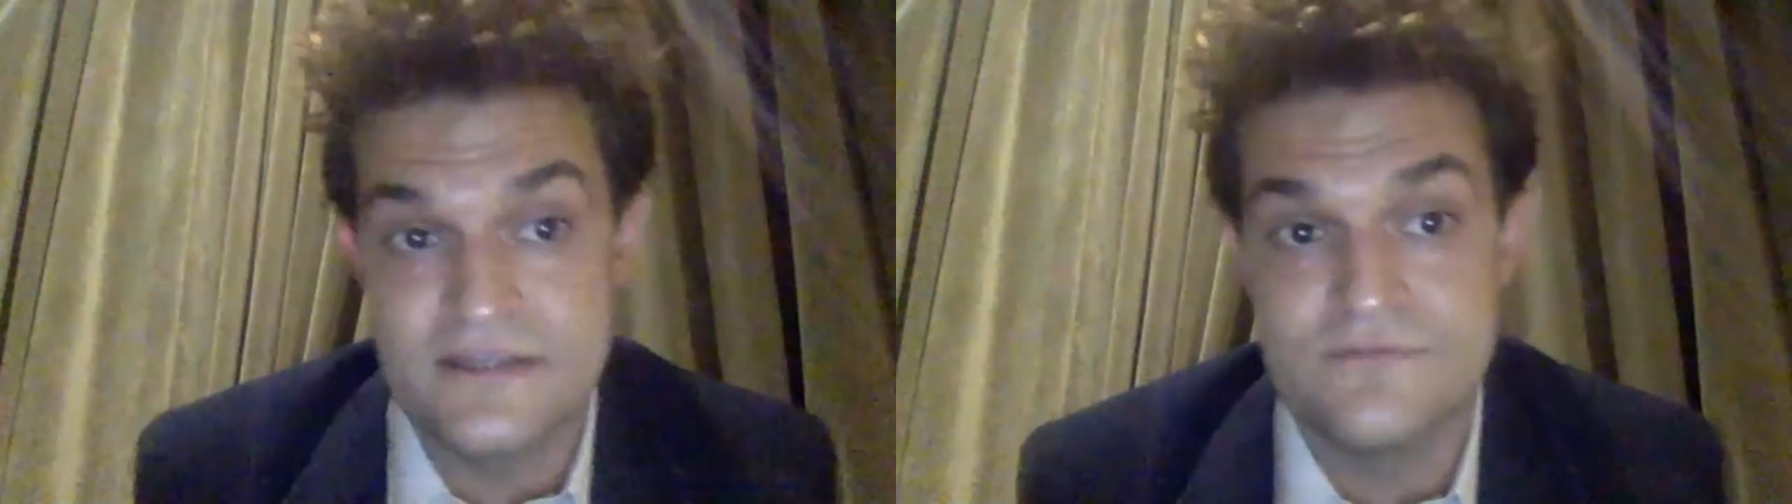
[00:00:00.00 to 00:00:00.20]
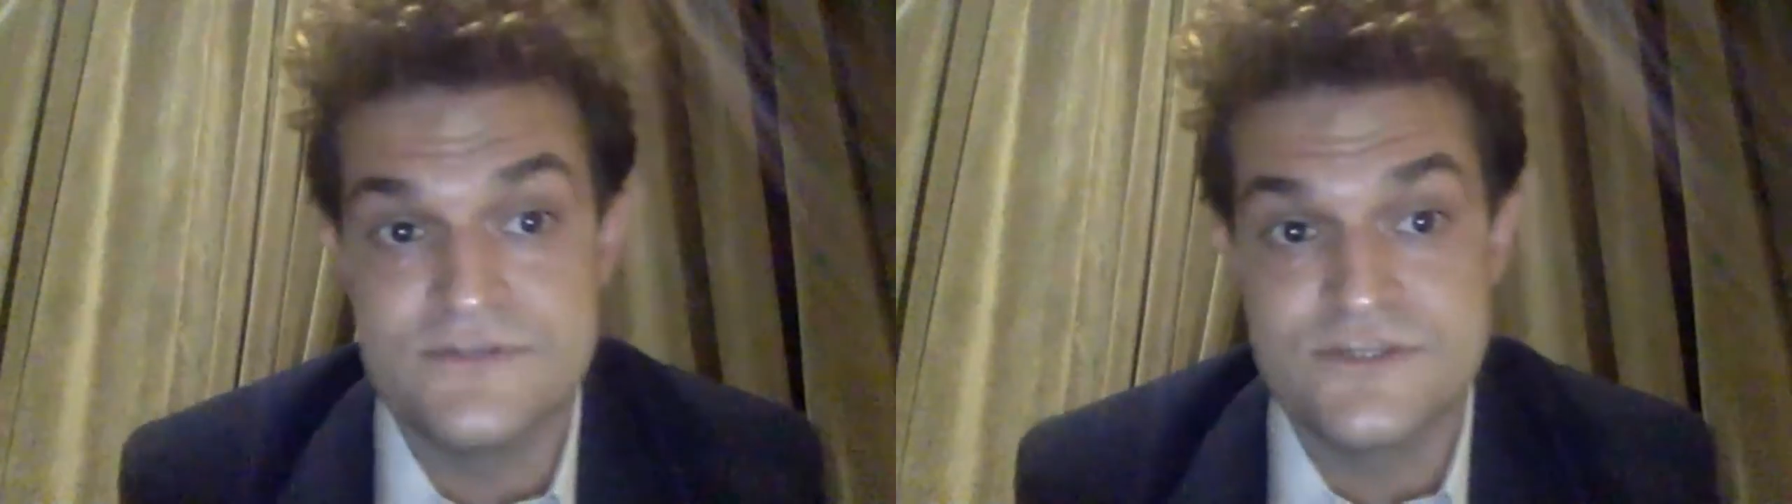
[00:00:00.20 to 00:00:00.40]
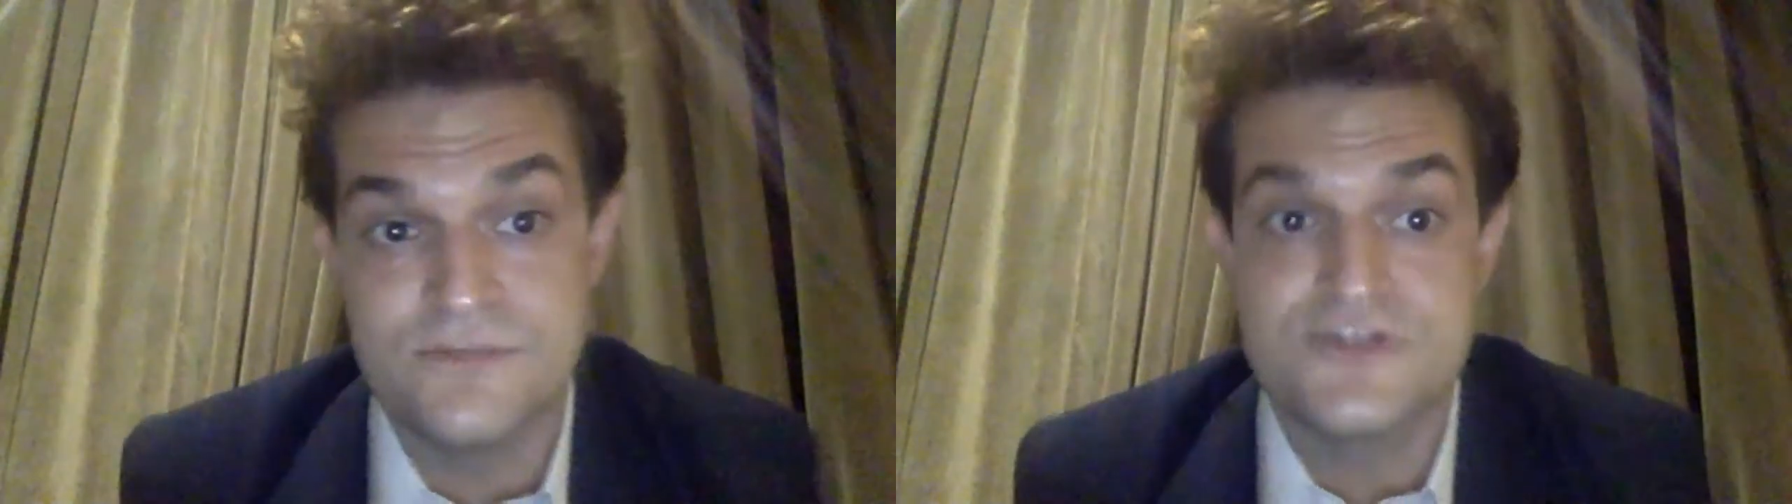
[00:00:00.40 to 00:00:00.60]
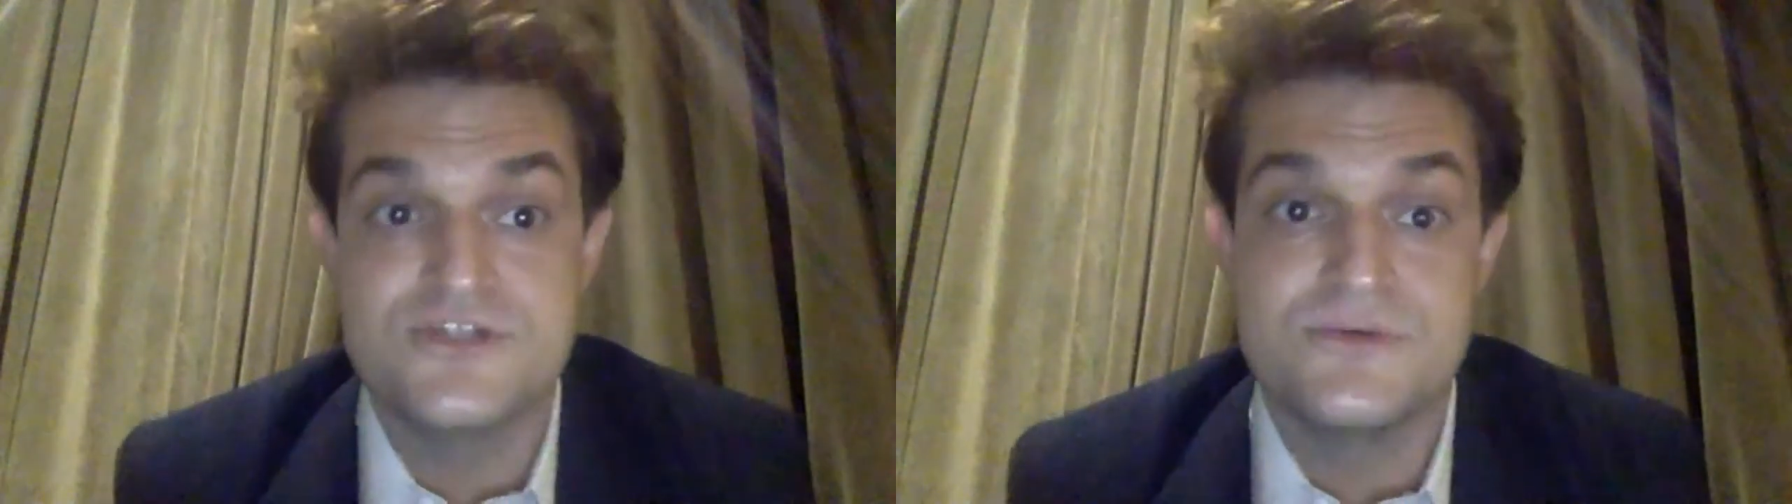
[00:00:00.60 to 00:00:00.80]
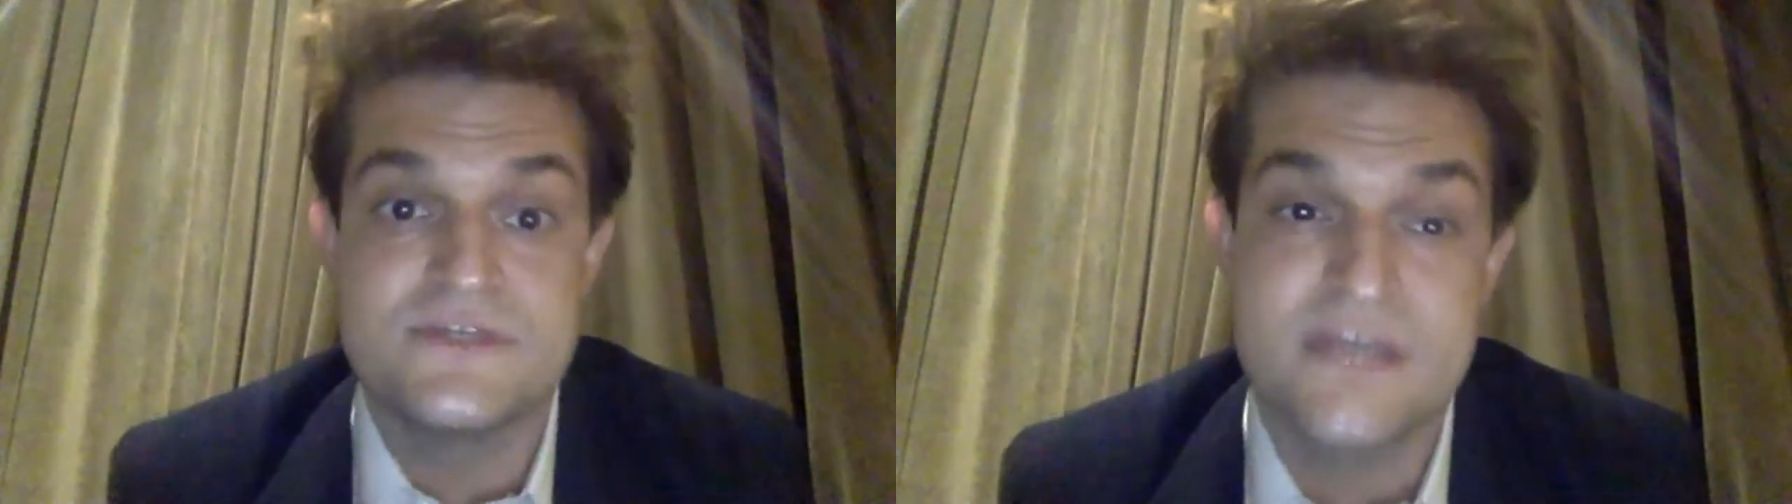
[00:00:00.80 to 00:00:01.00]
given so much
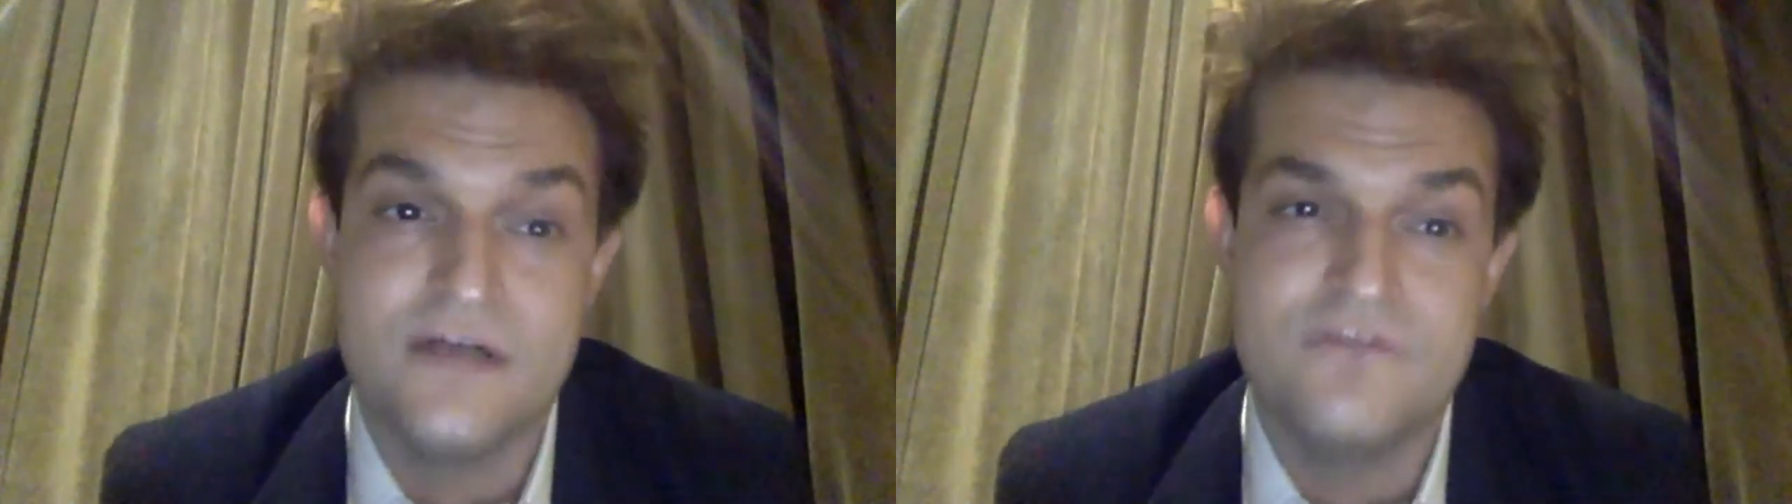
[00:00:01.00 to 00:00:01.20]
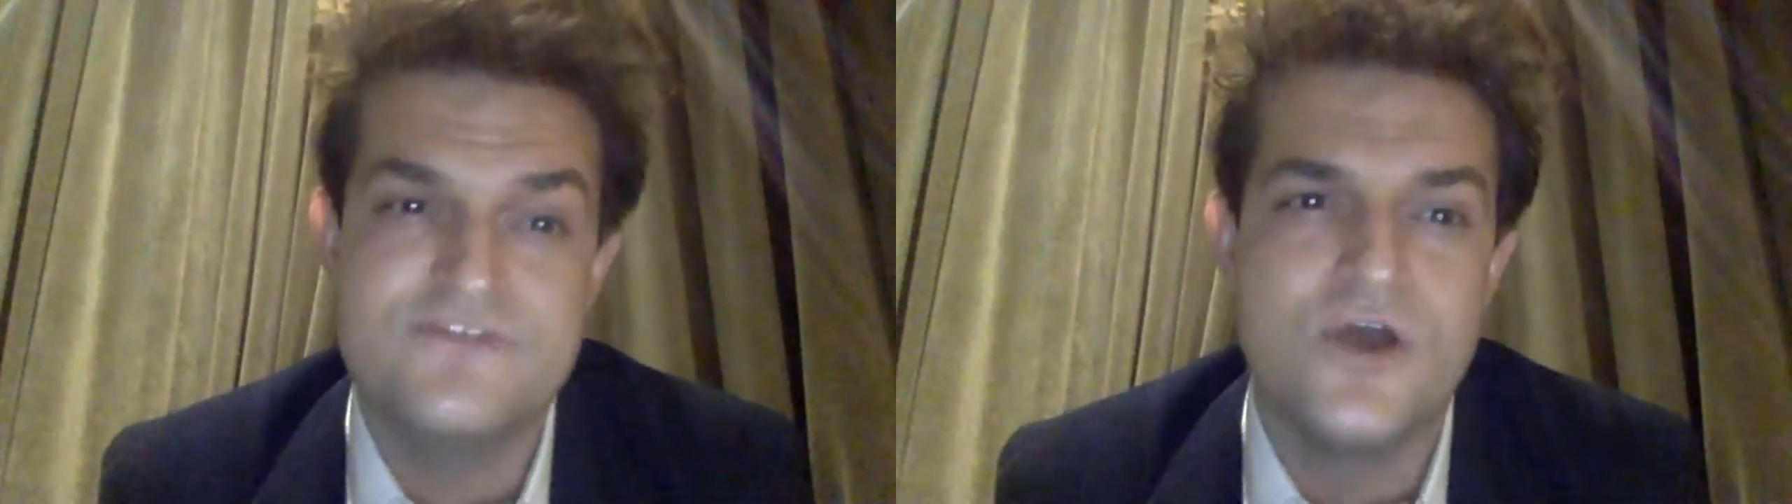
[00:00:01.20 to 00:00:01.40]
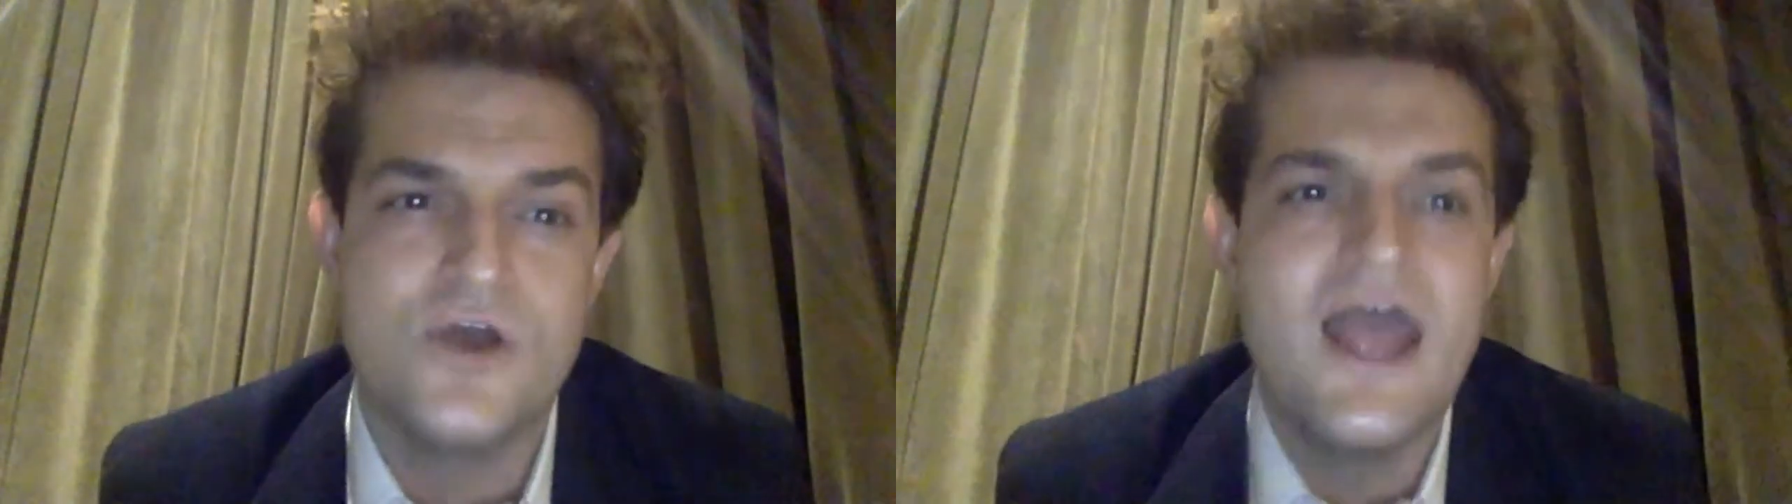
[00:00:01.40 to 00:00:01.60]
to itself. So,